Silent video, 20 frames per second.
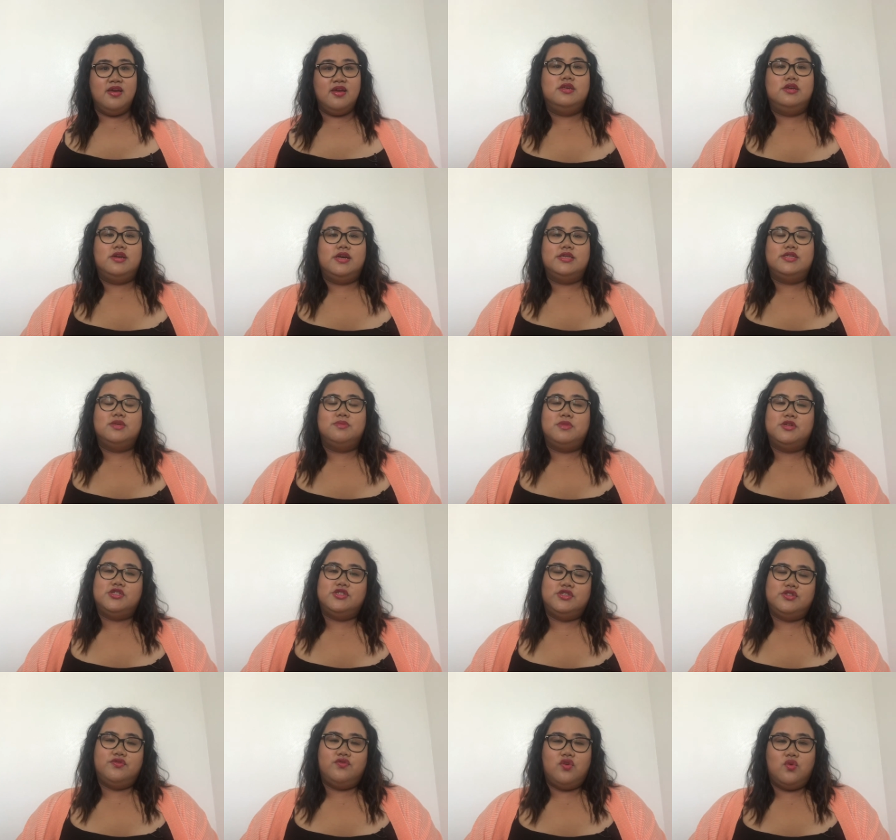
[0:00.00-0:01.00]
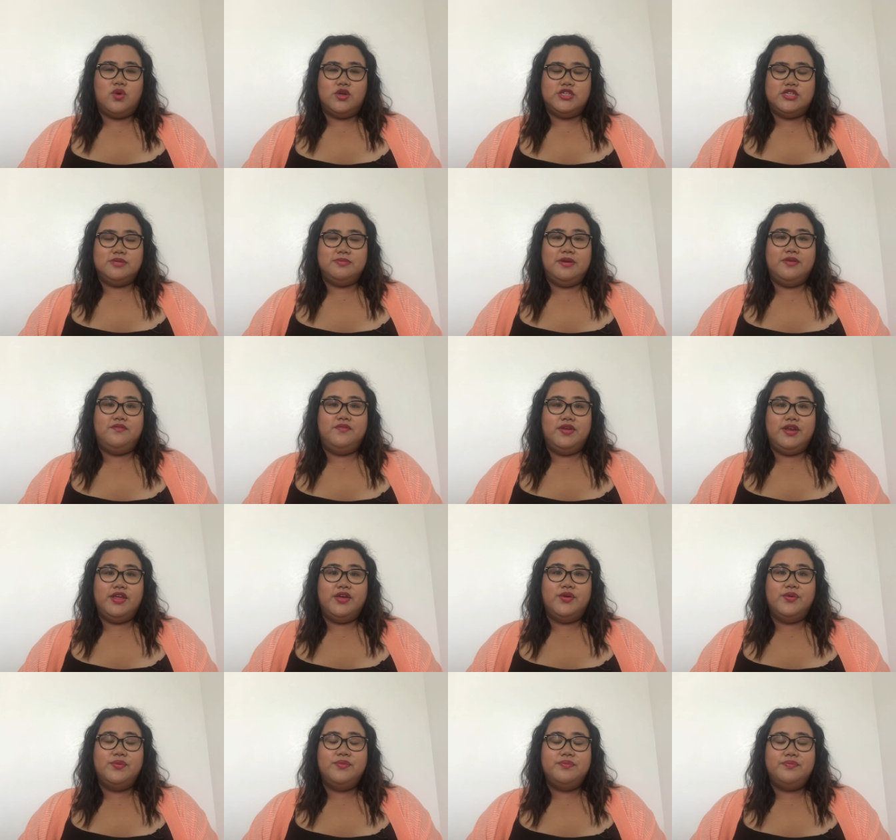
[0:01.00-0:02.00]
thank you guys so much for watching my
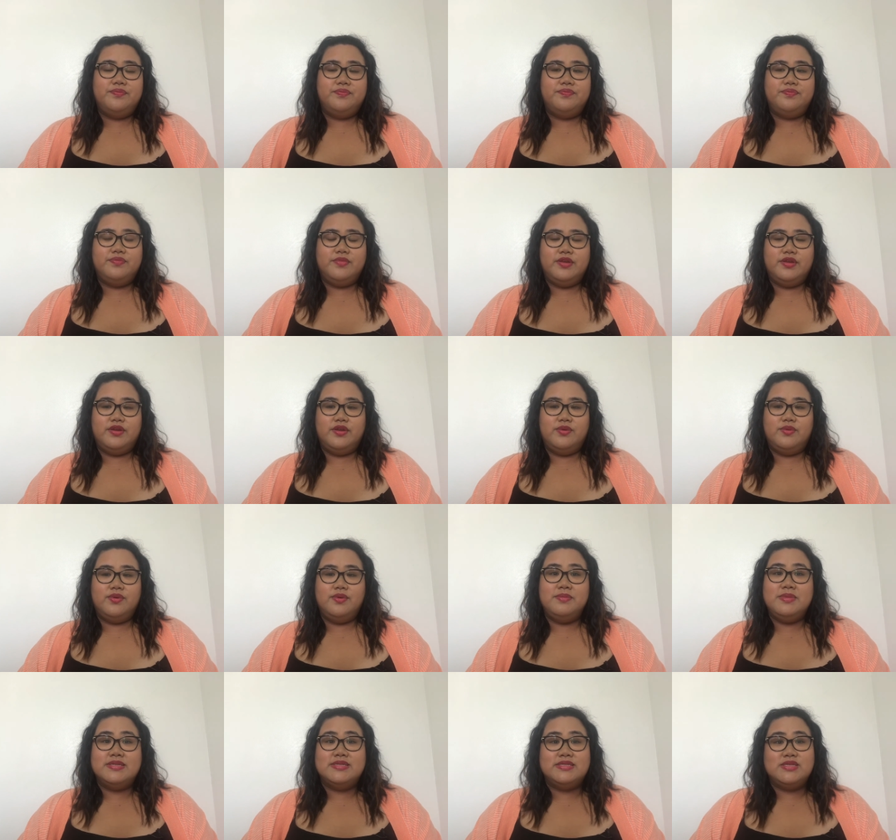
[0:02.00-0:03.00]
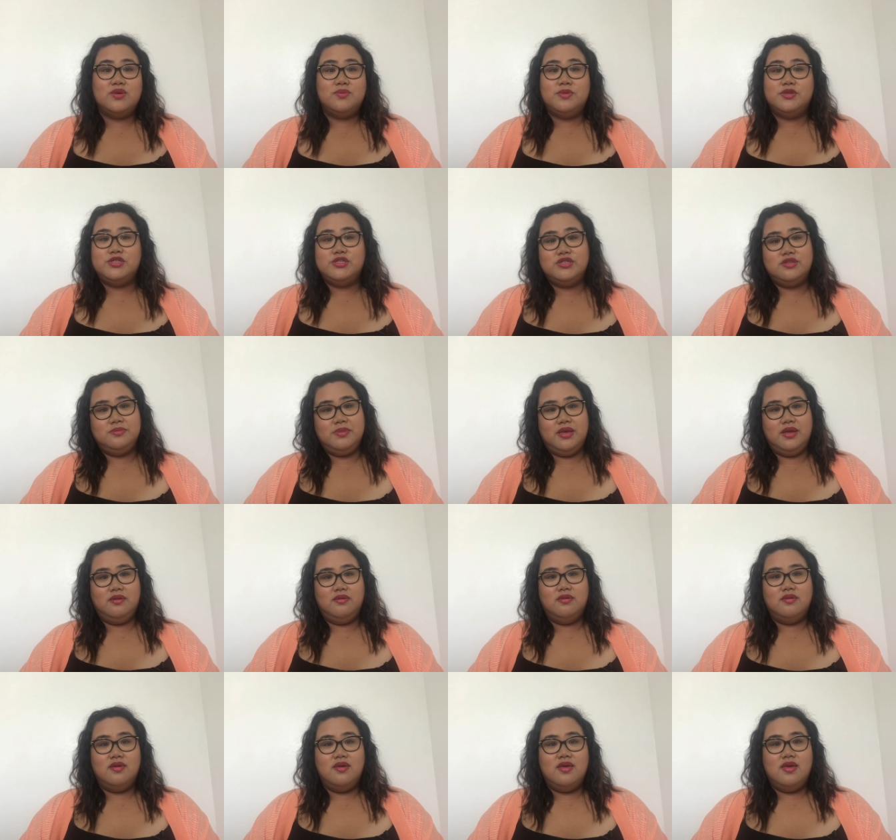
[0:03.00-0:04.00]
video you know it means so much to
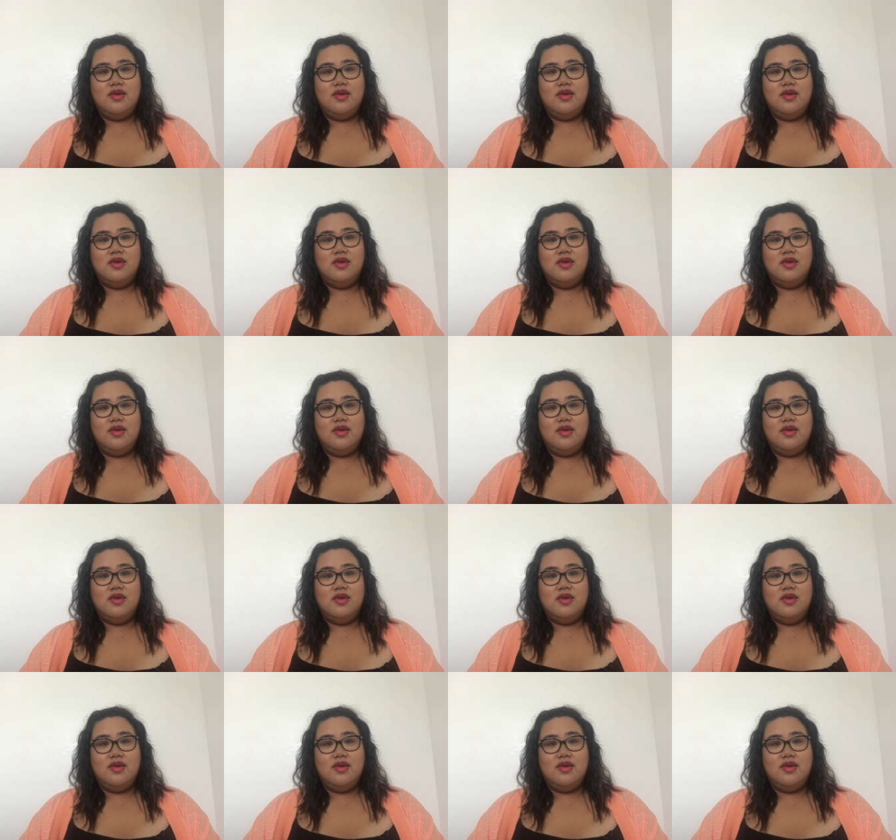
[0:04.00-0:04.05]
me